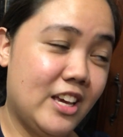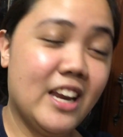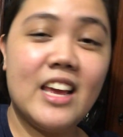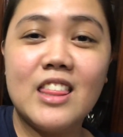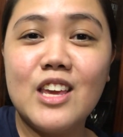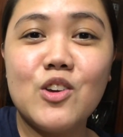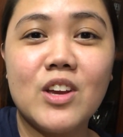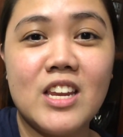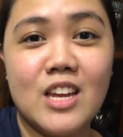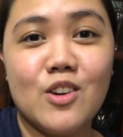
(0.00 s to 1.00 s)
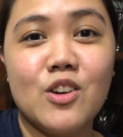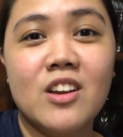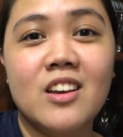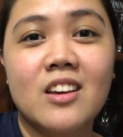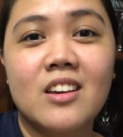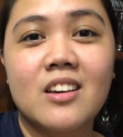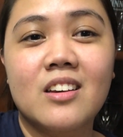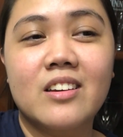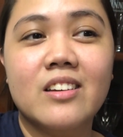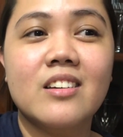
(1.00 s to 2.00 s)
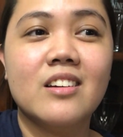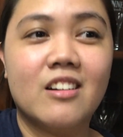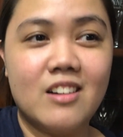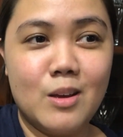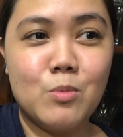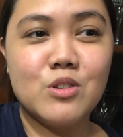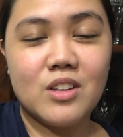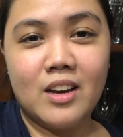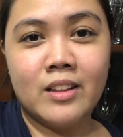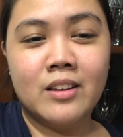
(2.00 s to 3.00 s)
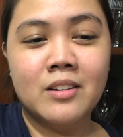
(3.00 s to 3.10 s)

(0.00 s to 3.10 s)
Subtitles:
and I think you can hear our neighbor's cat.